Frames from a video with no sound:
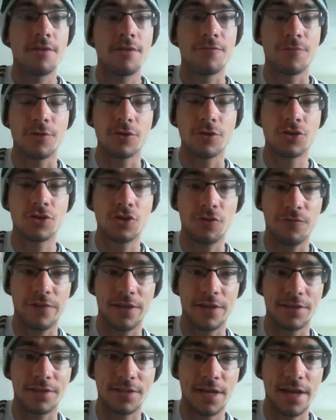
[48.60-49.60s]
Virgil
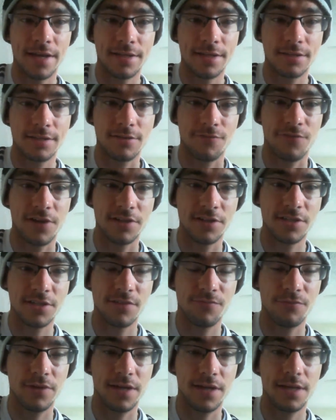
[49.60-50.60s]
van Dijk
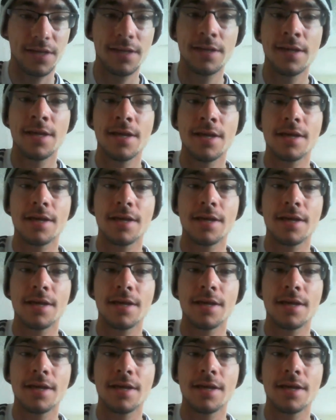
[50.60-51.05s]
defensively.